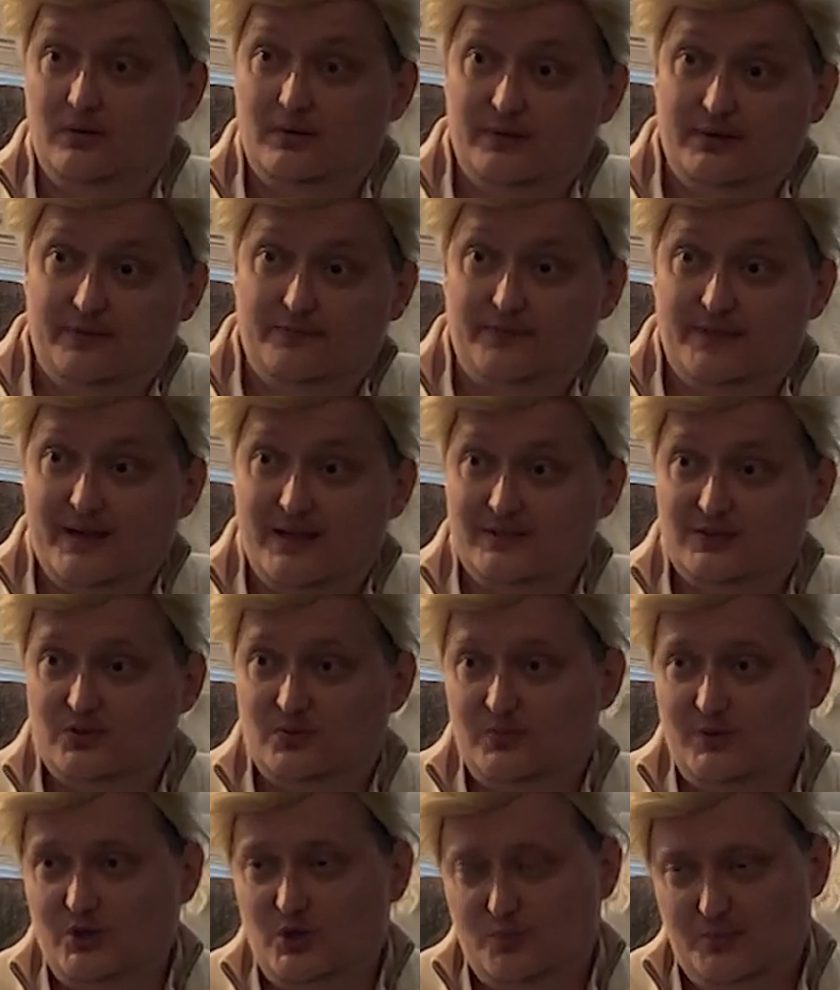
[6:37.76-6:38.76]
If
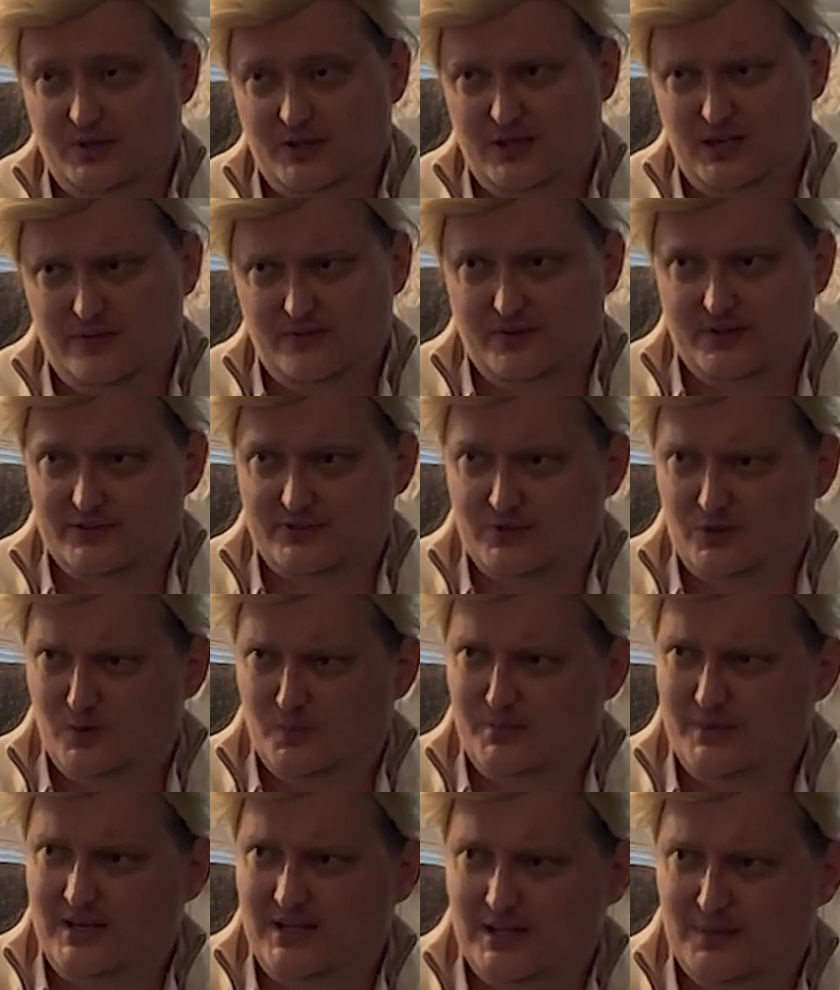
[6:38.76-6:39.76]
that's what you believe, then so
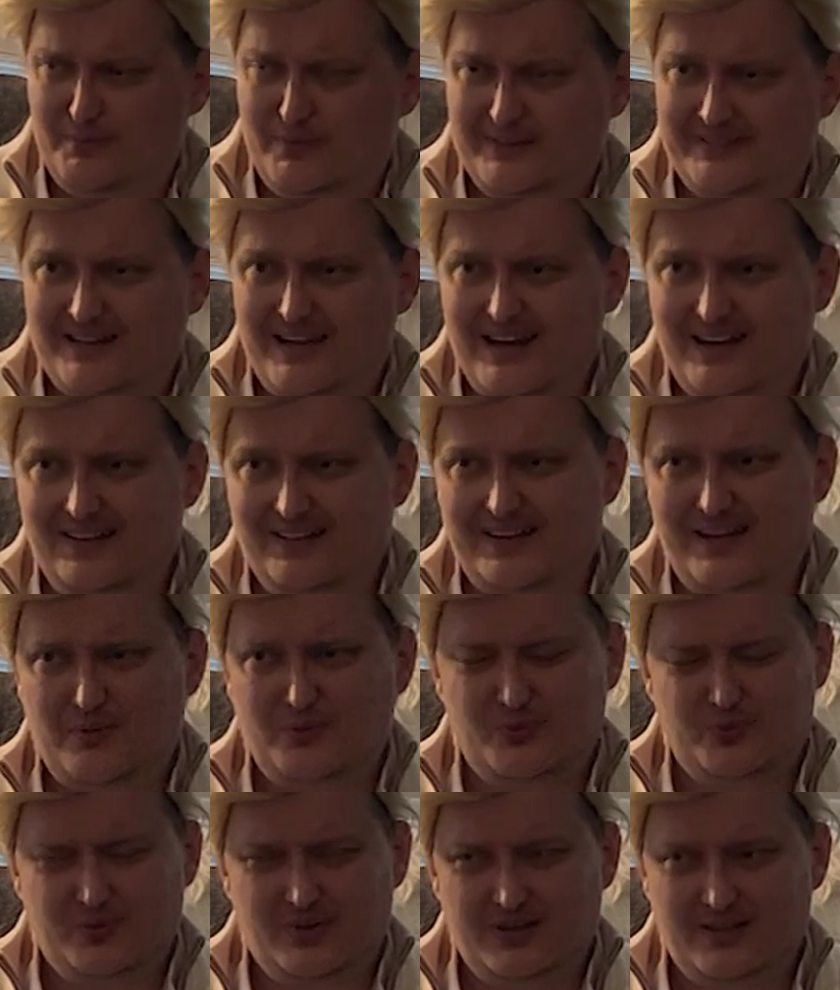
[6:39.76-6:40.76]
be it. But Donald, I
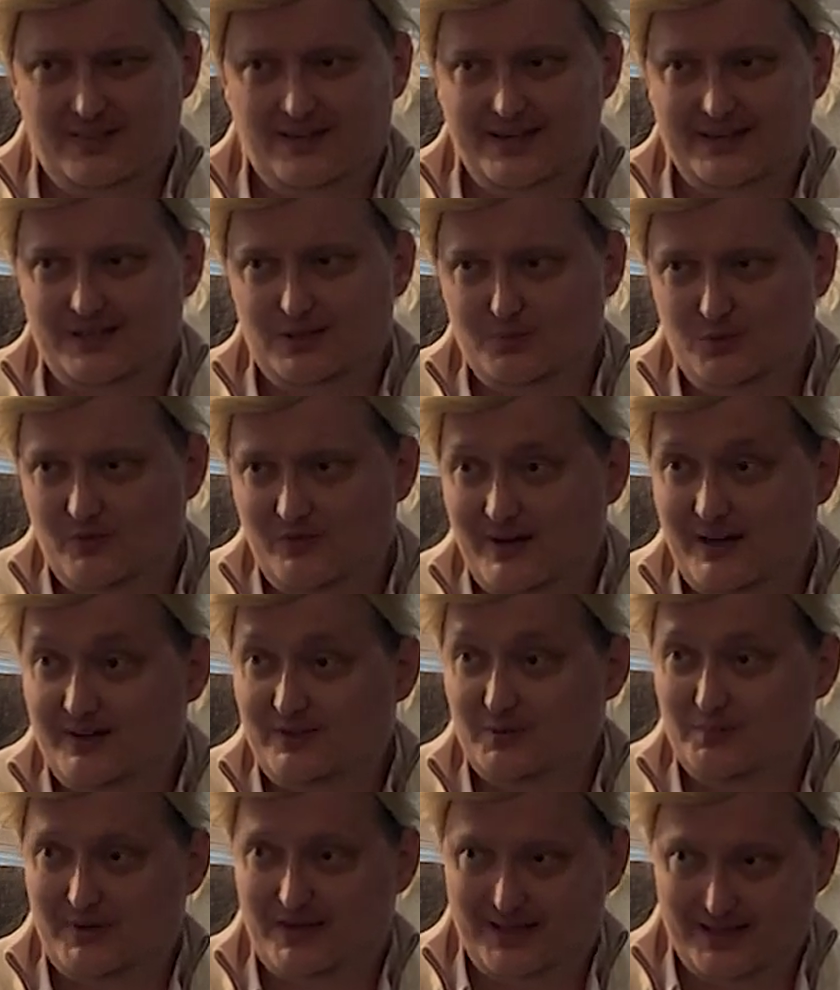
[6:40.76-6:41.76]
would really like to move on
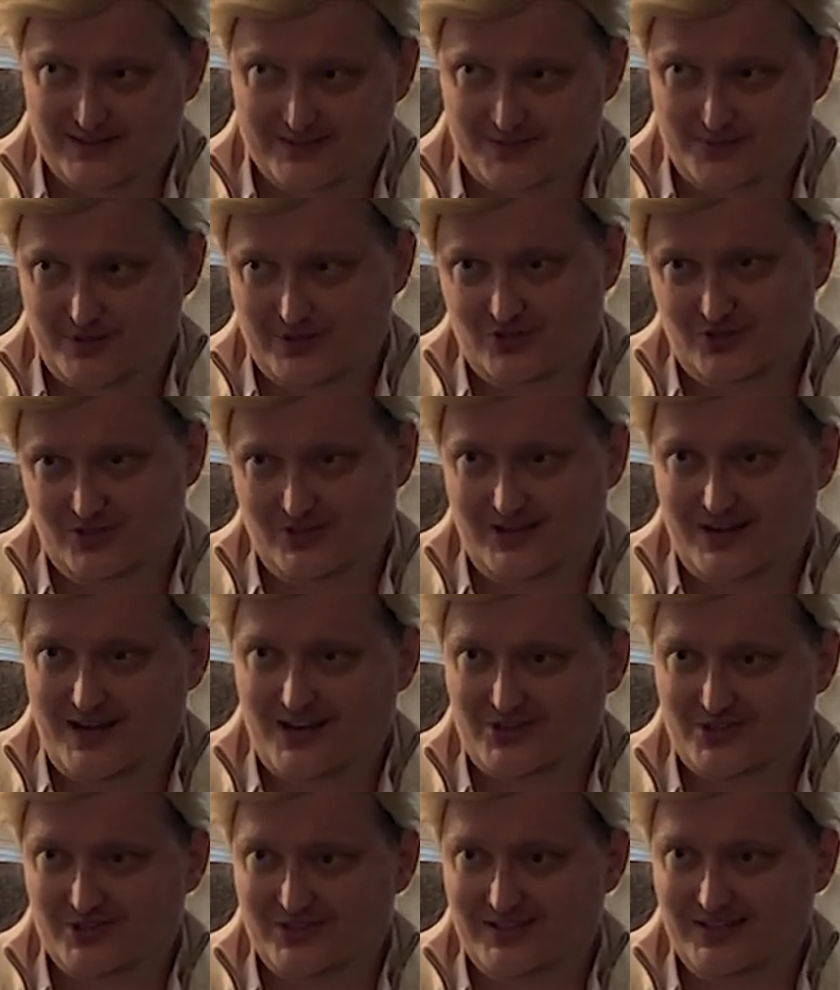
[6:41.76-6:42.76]
to my next question.
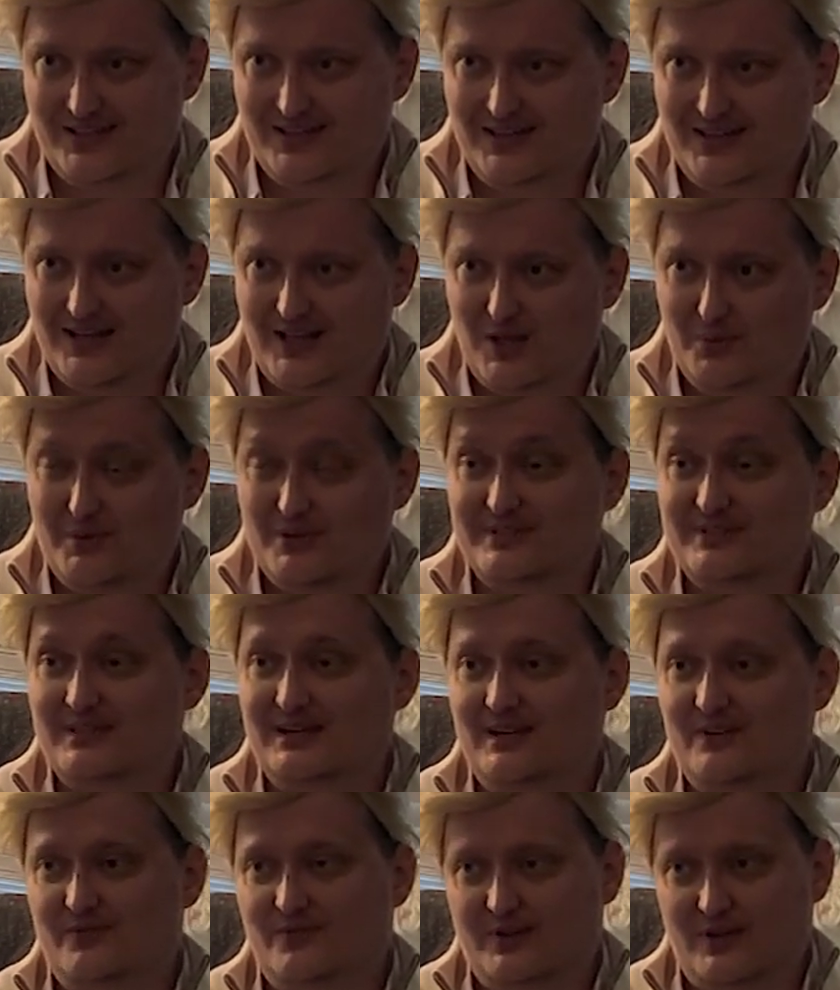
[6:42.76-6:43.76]
Actually, I'll once
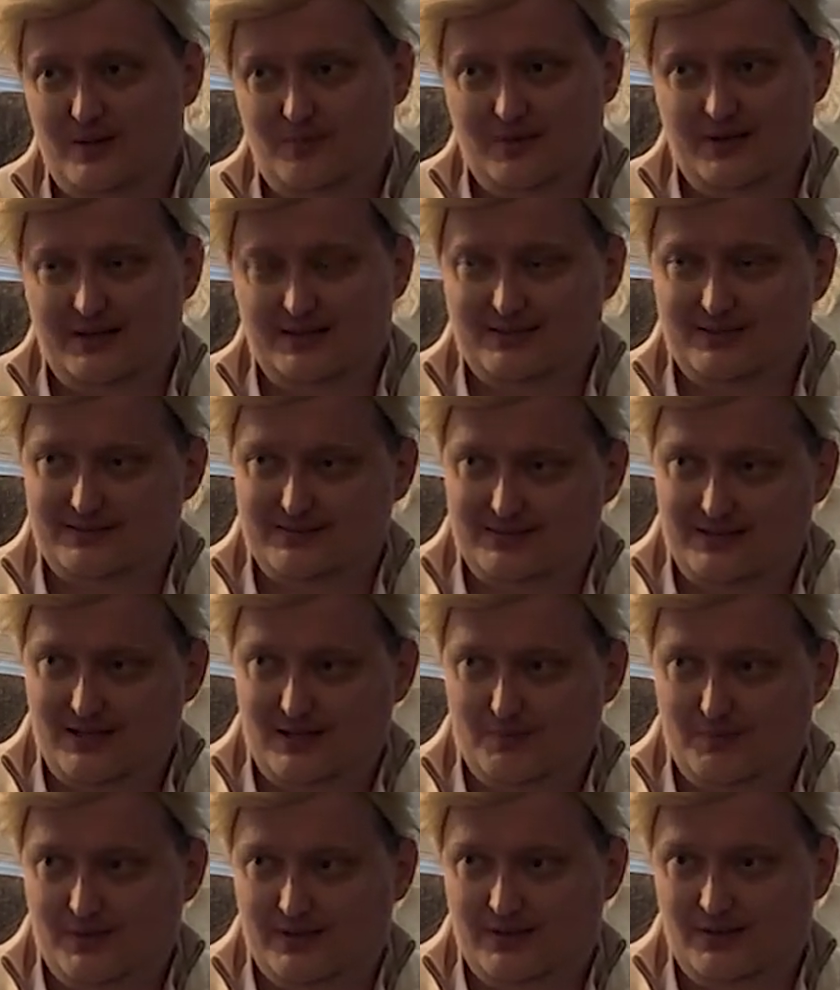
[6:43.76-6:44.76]
again frame it as a
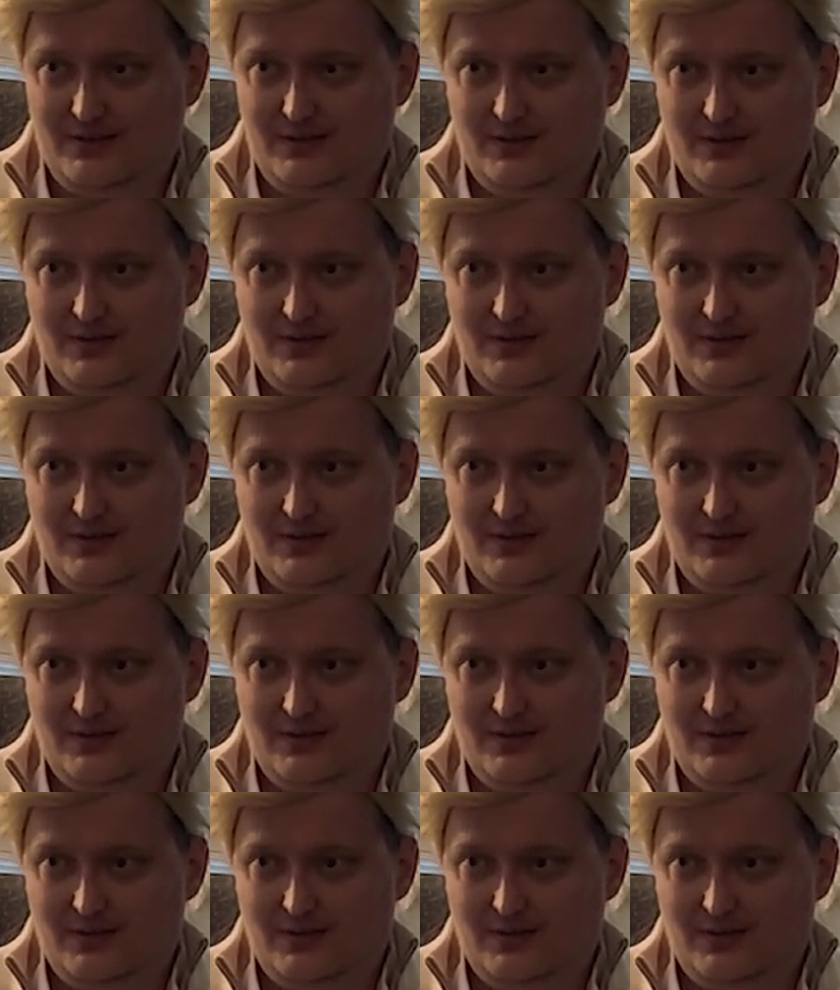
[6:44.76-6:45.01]
statement.